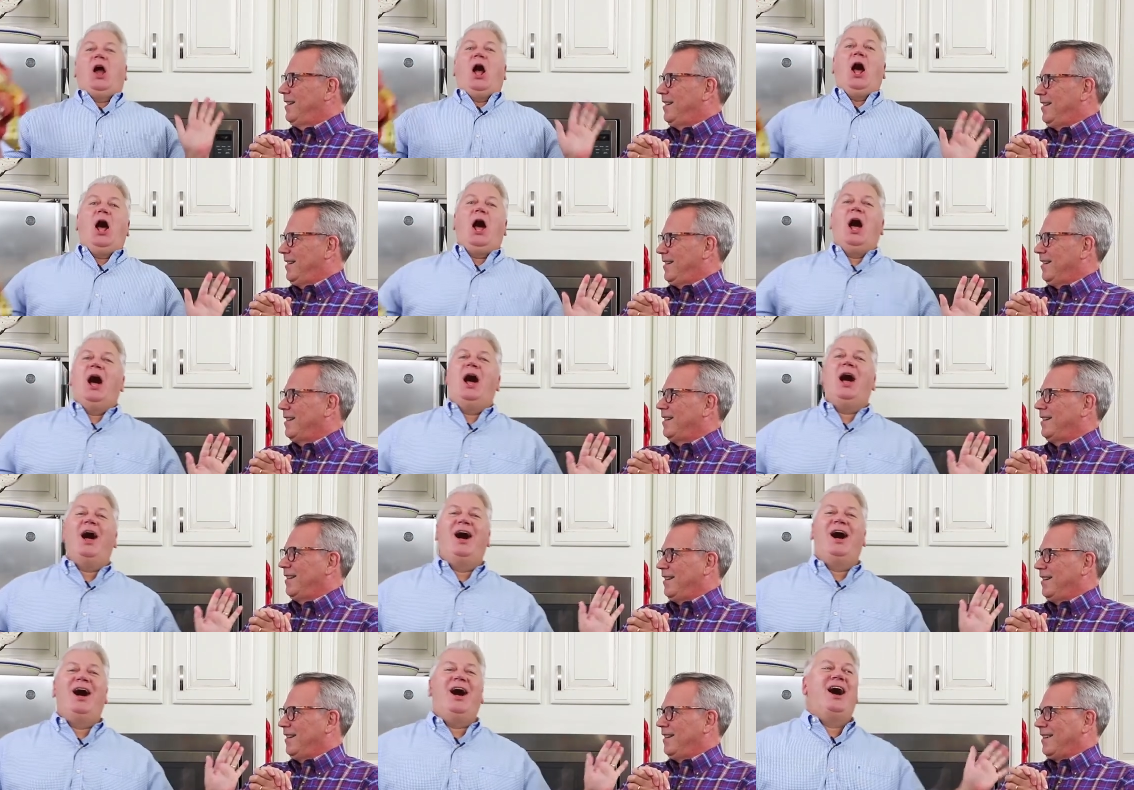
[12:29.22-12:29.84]

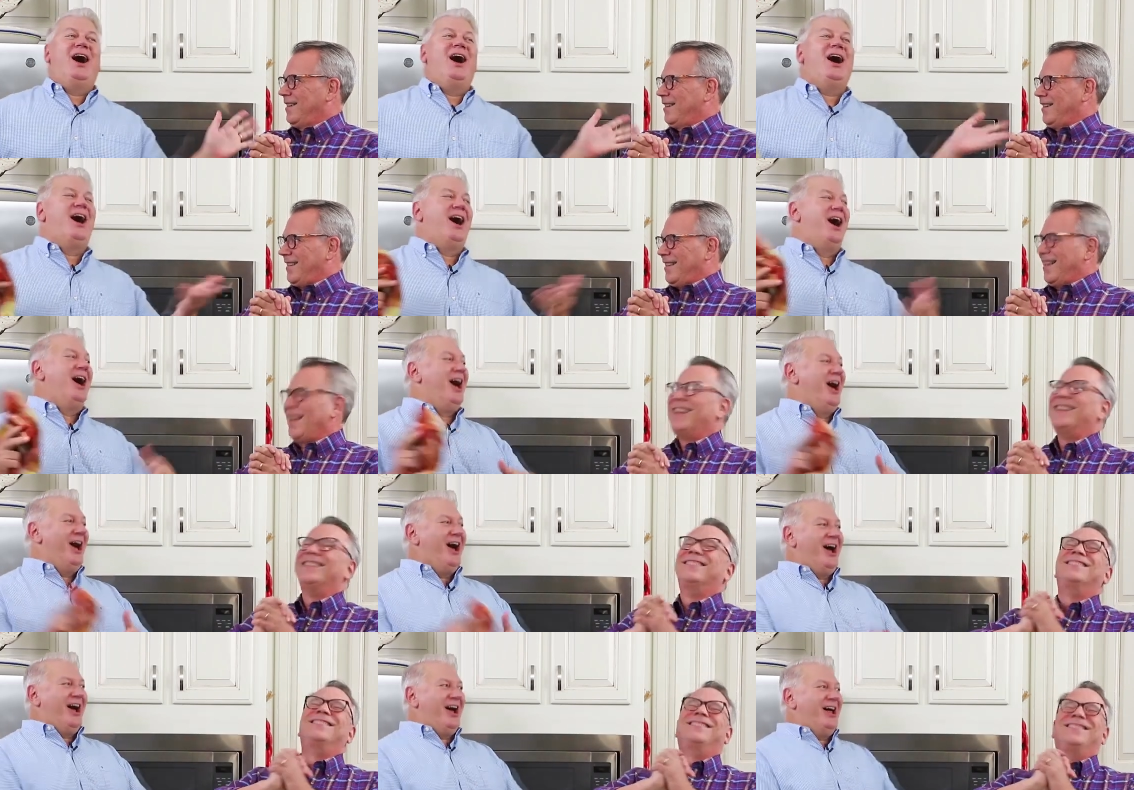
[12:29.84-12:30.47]

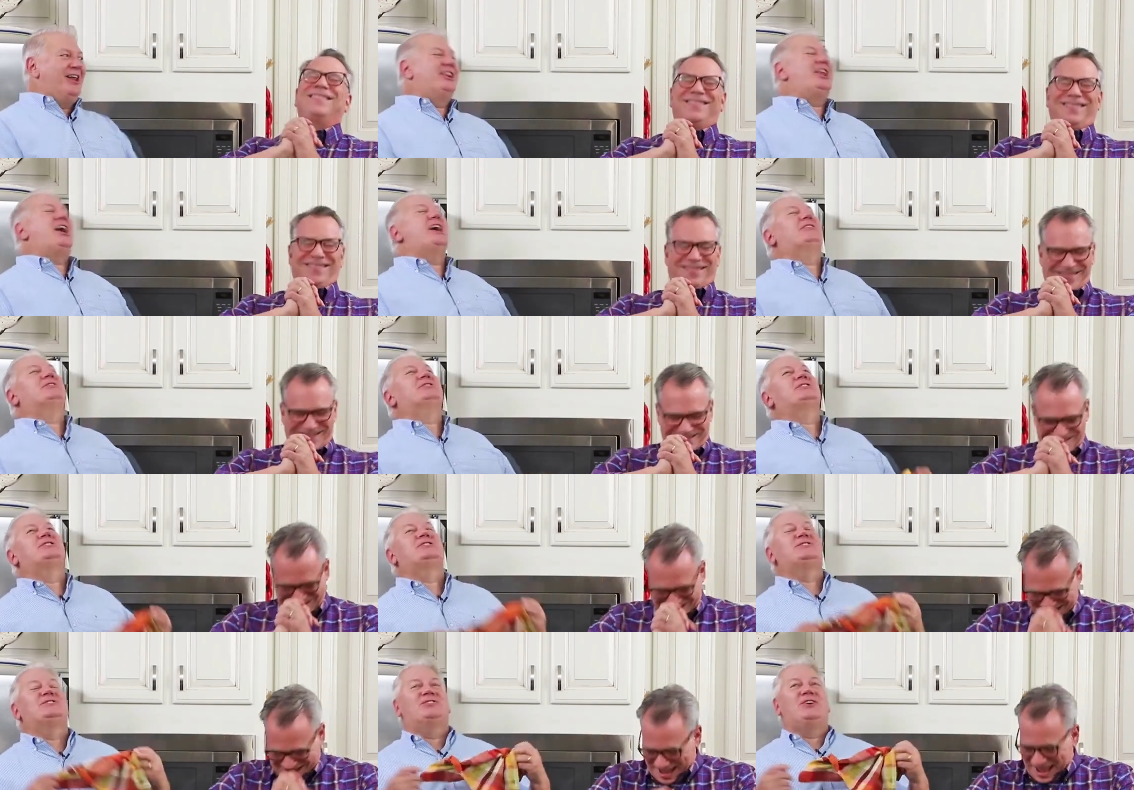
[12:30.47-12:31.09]
Speaker 1: Oh, that
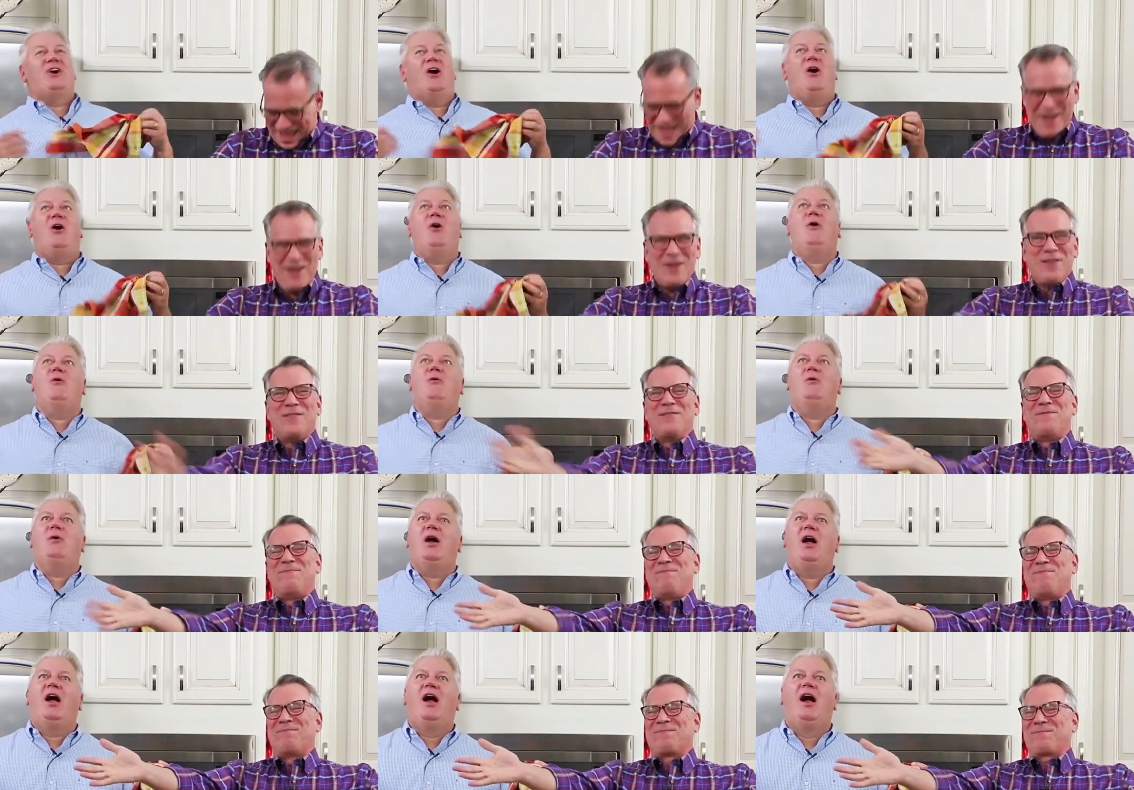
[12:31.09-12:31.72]
was
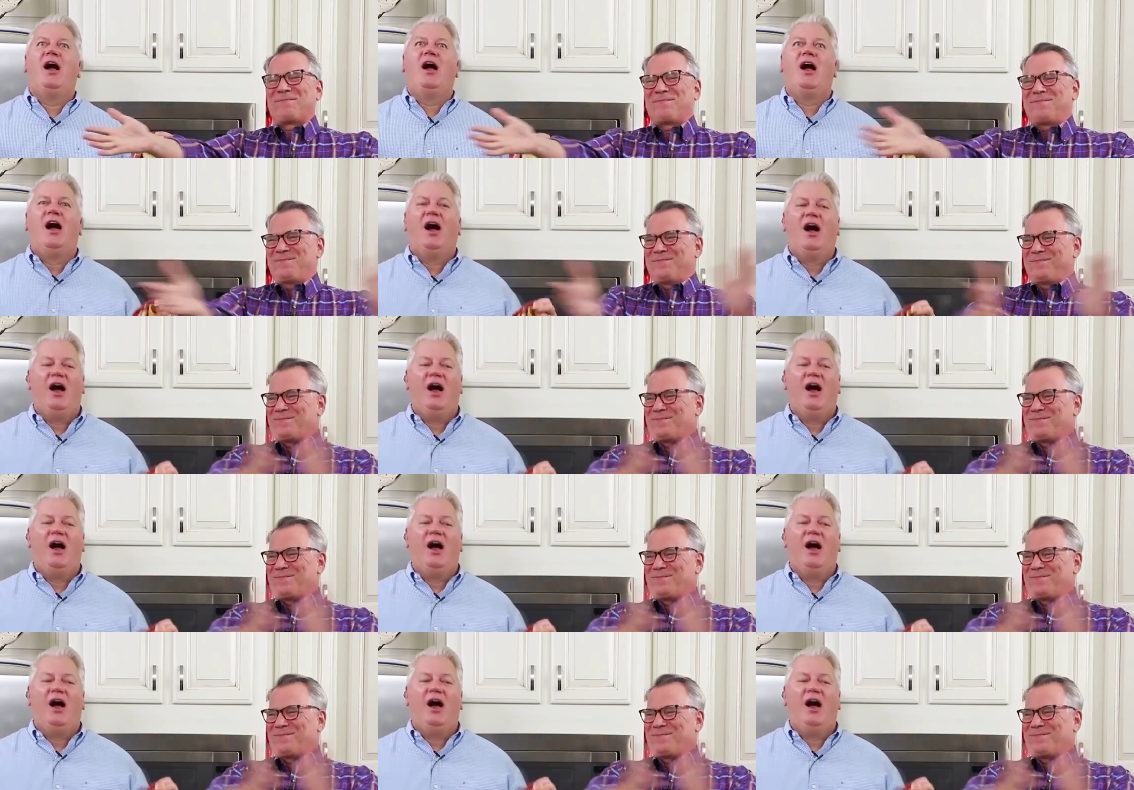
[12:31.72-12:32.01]
so.